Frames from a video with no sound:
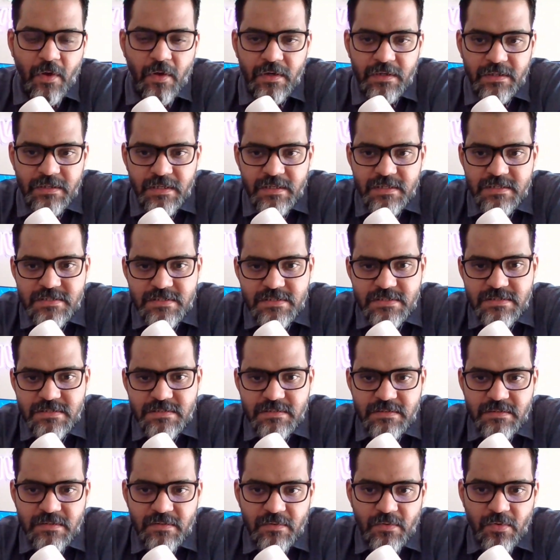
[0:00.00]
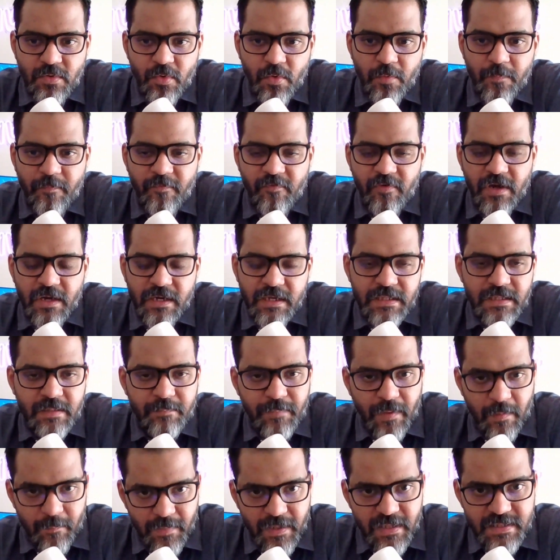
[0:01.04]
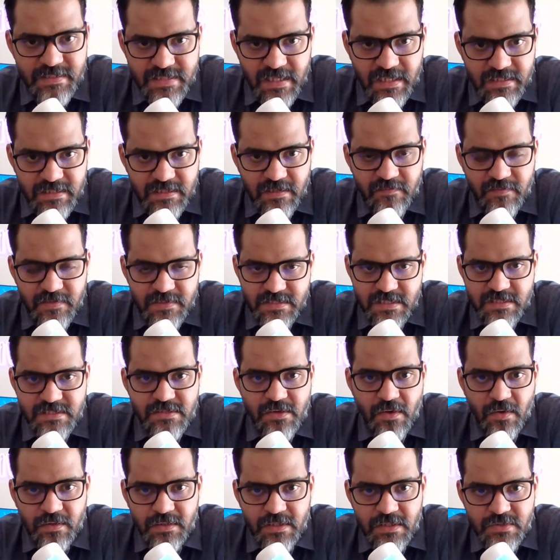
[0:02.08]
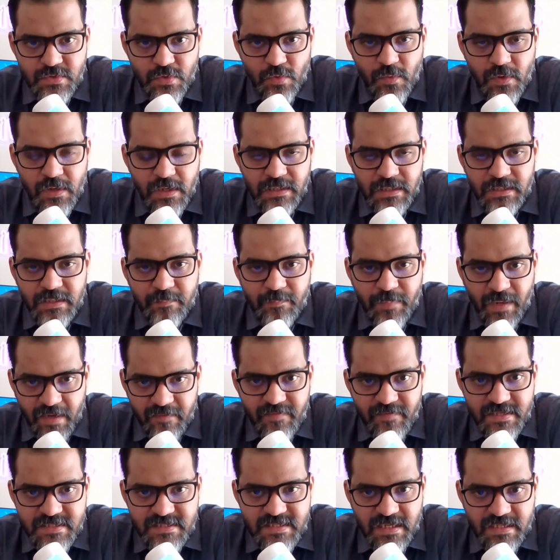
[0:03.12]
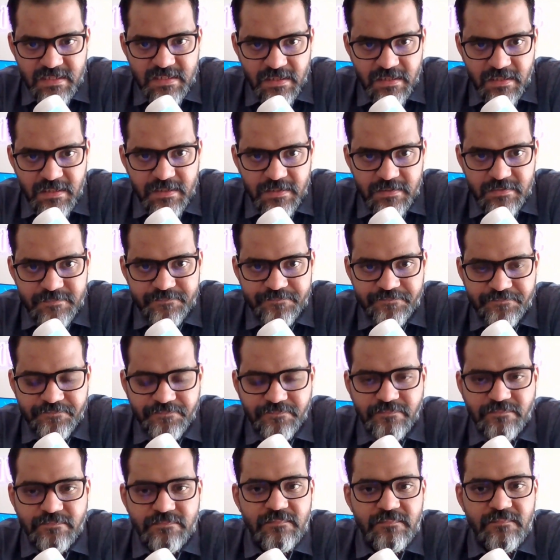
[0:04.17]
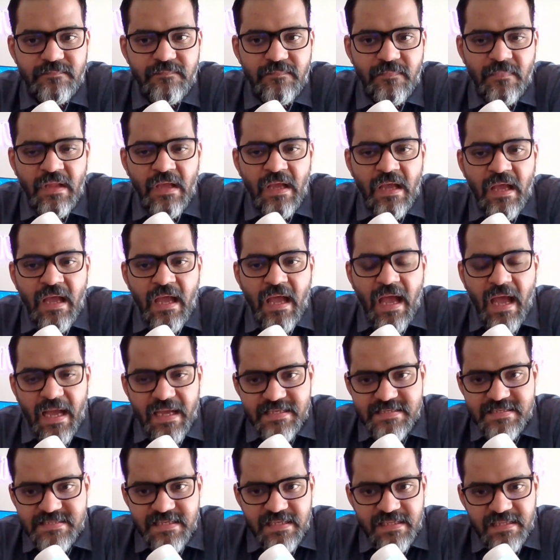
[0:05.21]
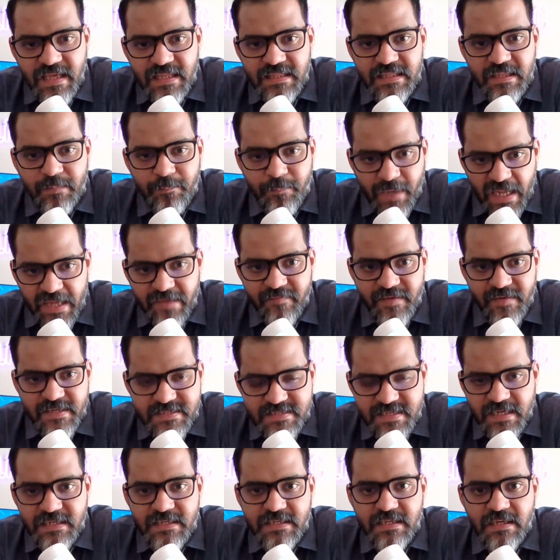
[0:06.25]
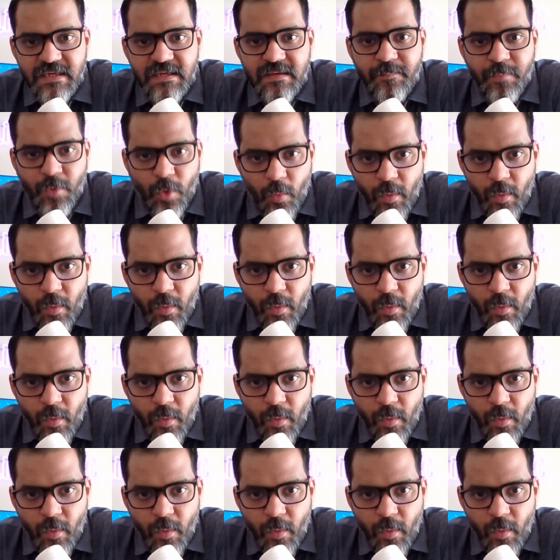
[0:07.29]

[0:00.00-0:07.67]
doctors who work in the public sector versus doctors who work in the private sector here I see that the private sector